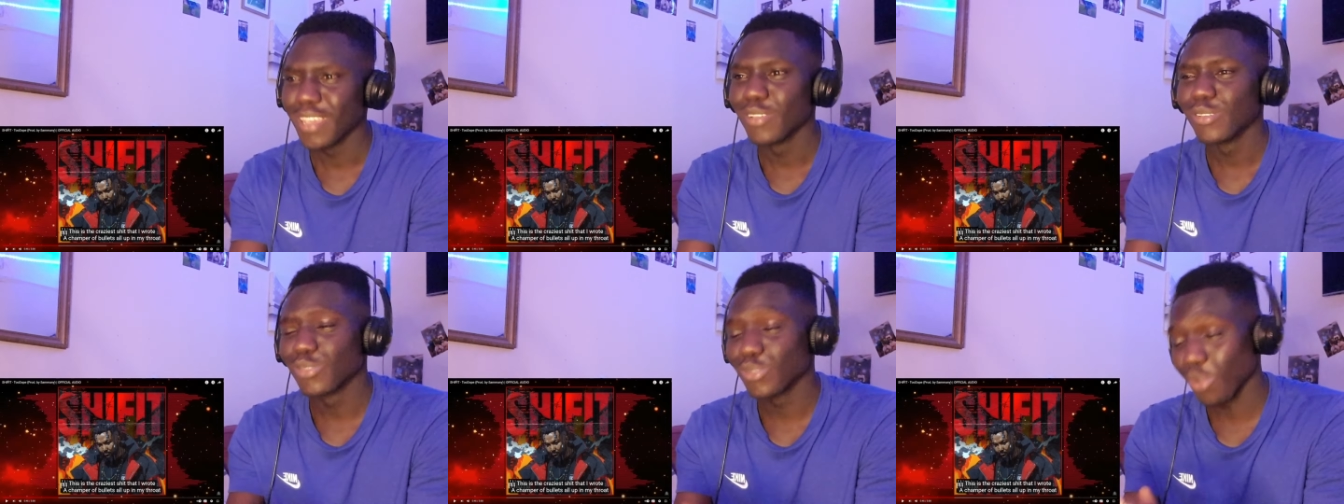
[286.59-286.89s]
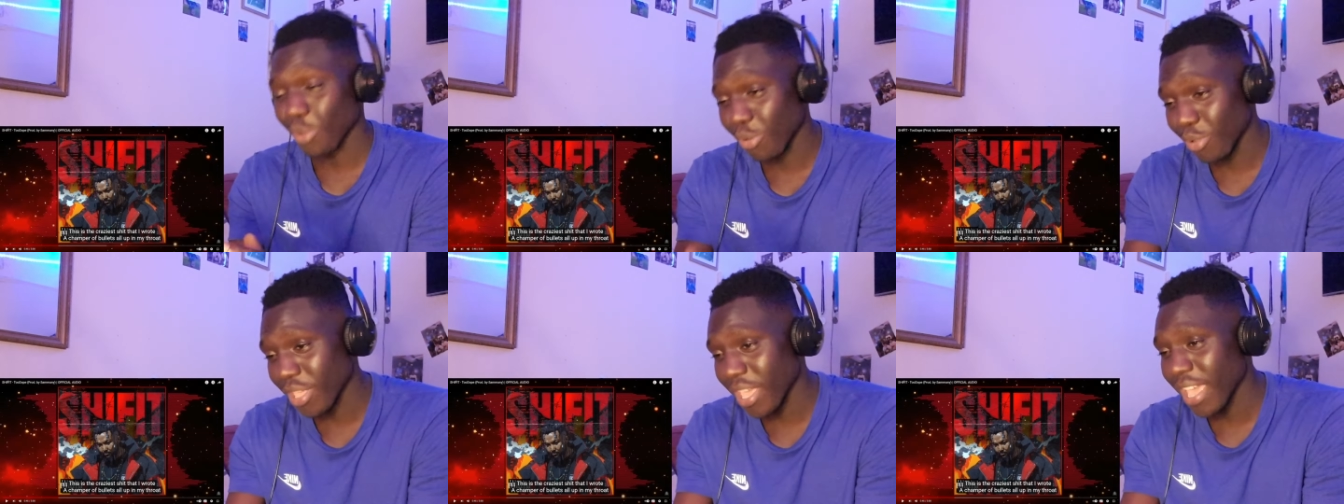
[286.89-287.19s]

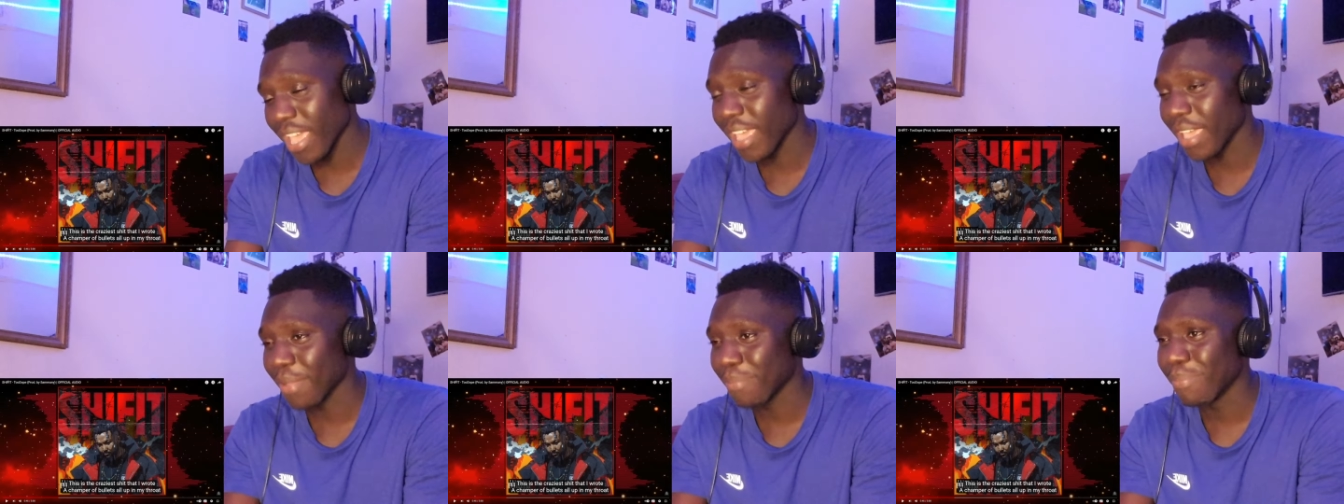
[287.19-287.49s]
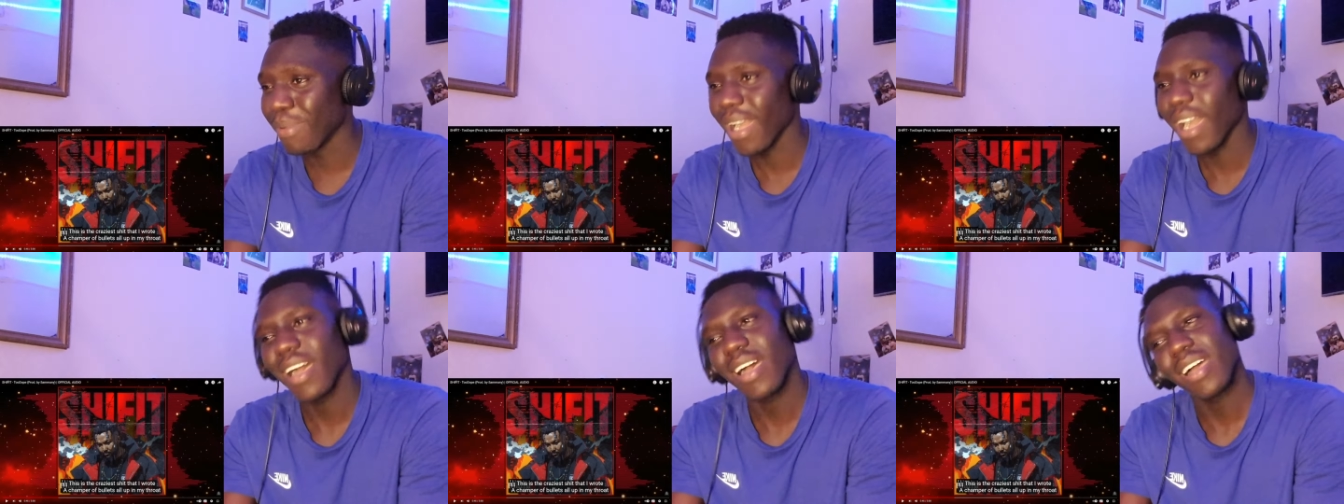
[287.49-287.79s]
So yeah,
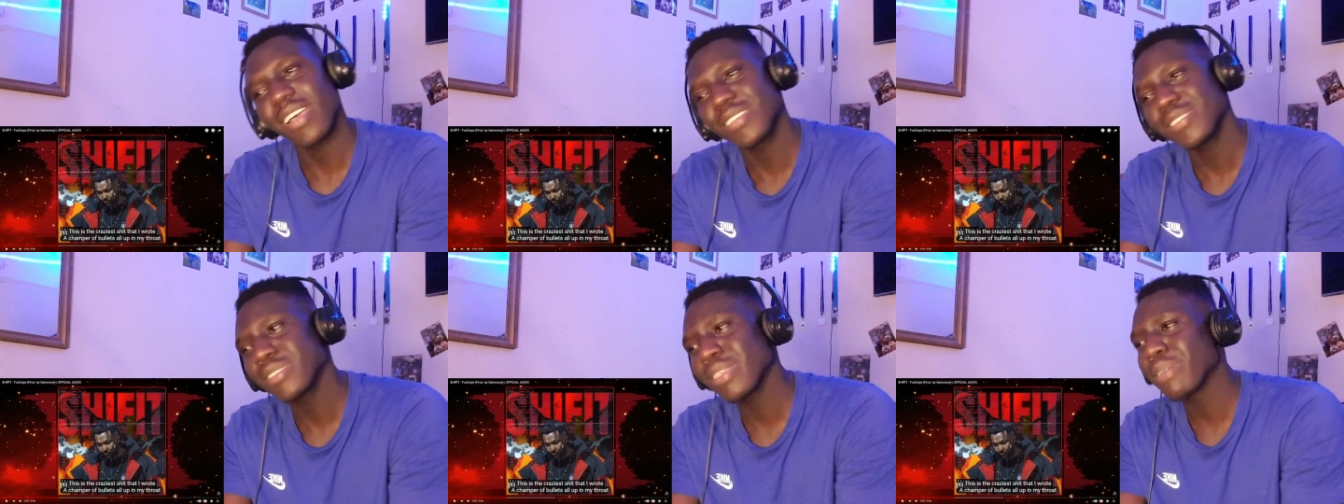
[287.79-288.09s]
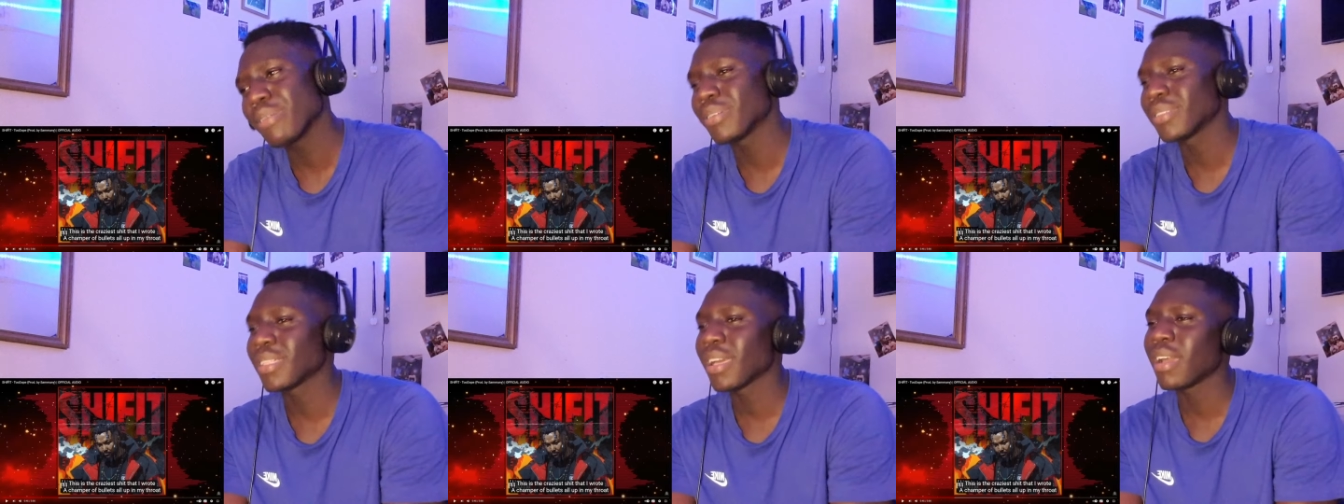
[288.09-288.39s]
but I
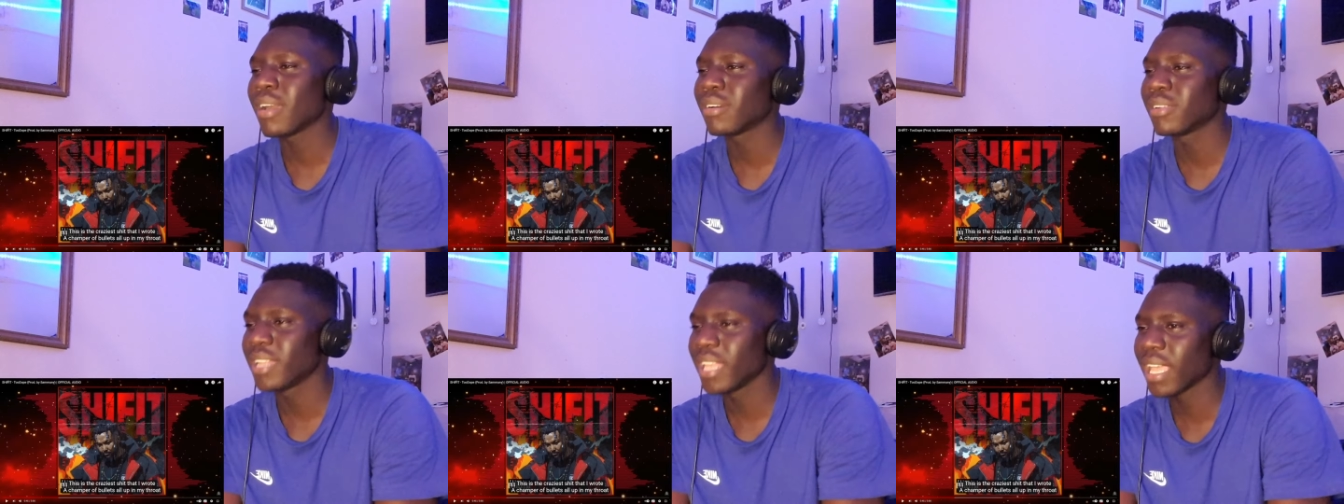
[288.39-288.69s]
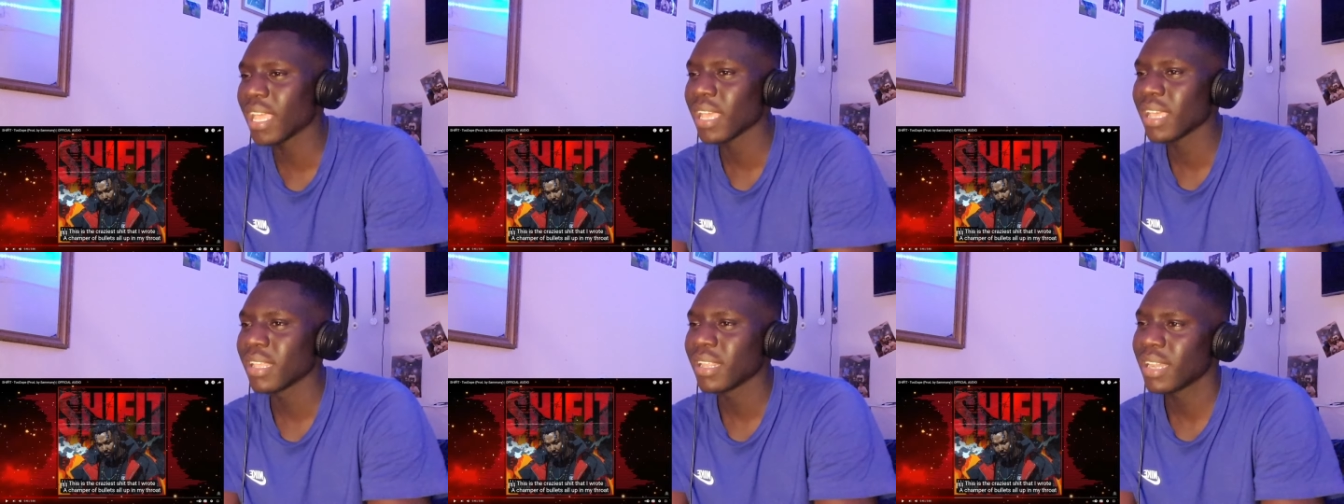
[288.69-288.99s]
slow it down,
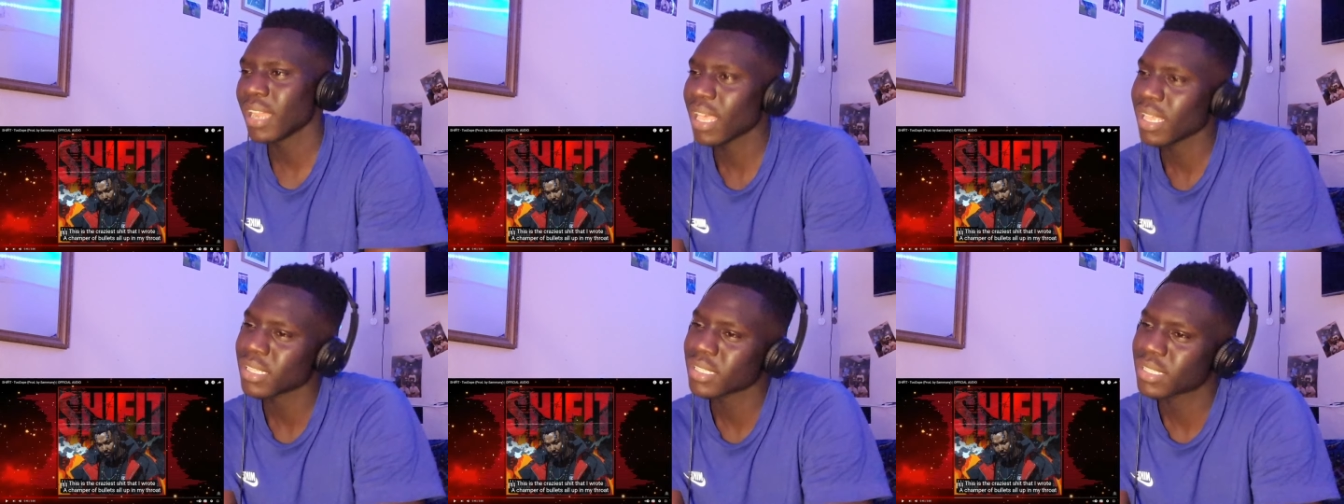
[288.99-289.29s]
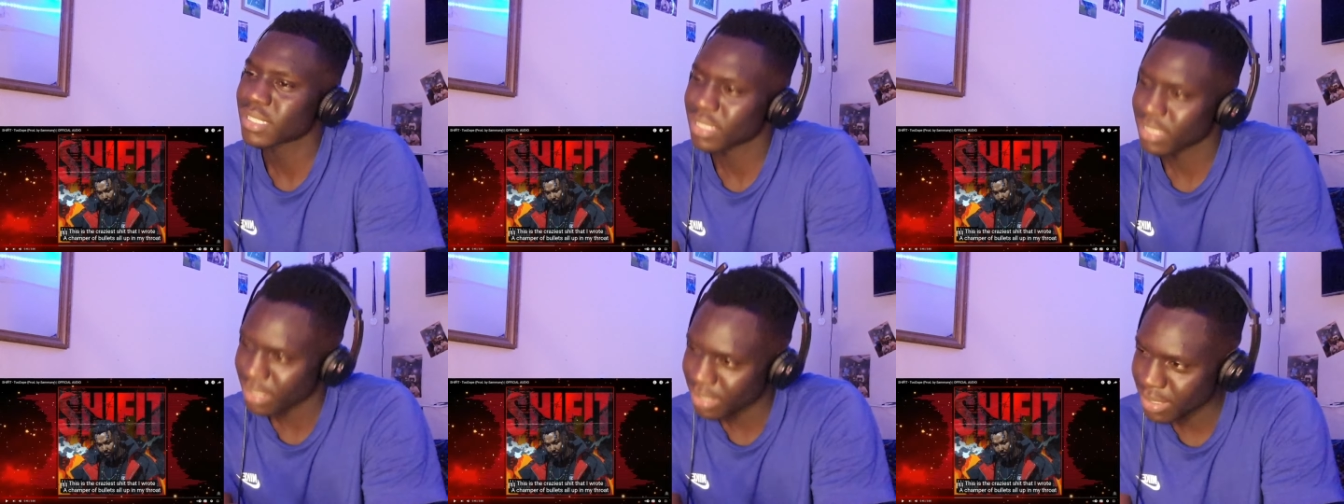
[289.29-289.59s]
nigga.
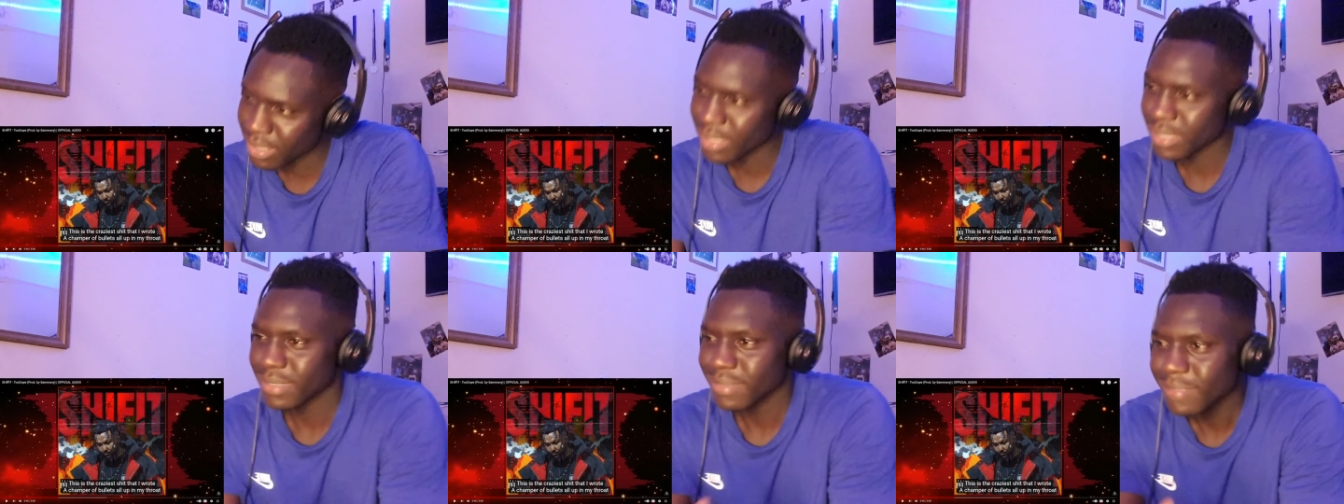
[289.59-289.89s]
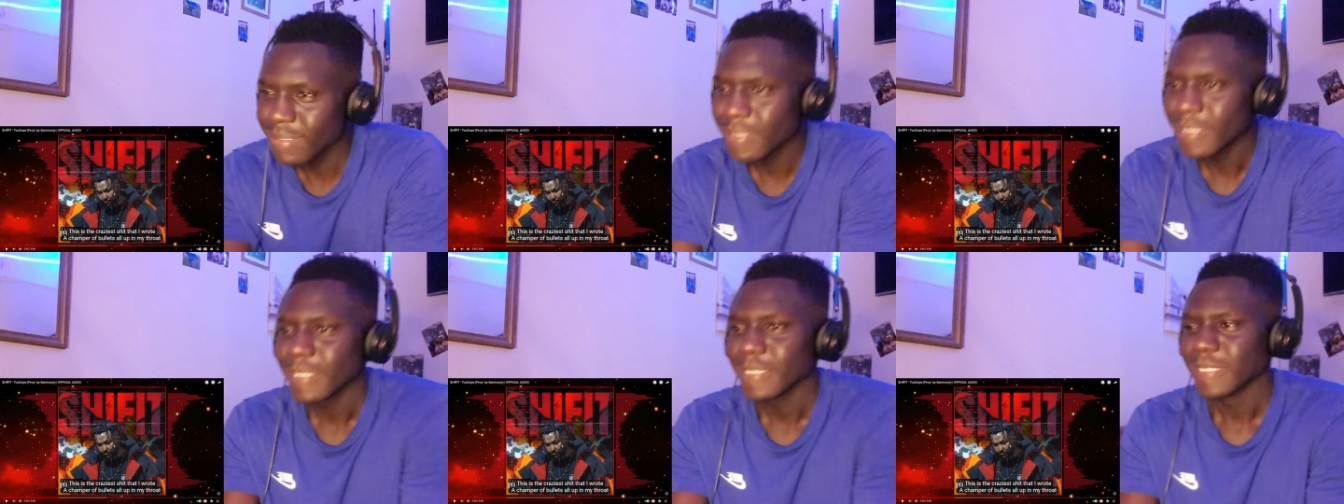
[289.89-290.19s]
Let's
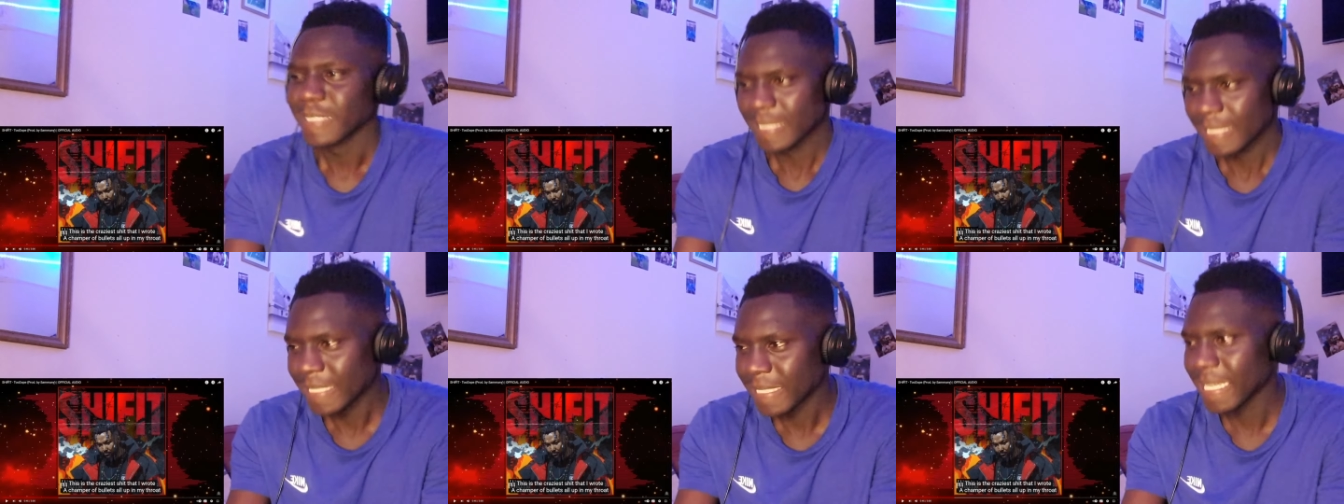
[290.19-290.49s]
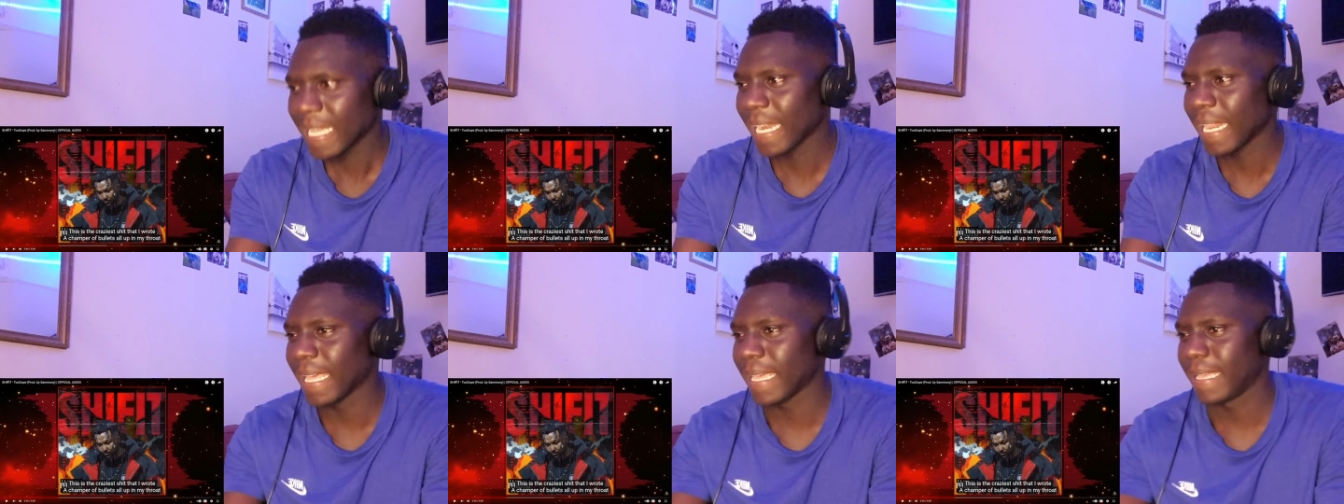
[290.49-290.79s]

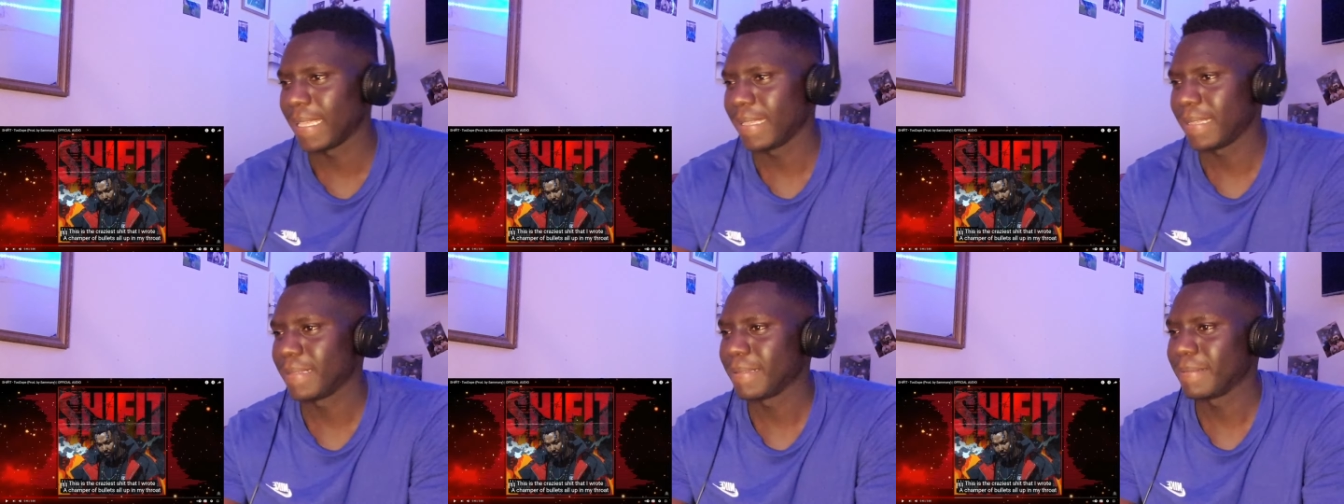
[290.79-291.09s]
get it.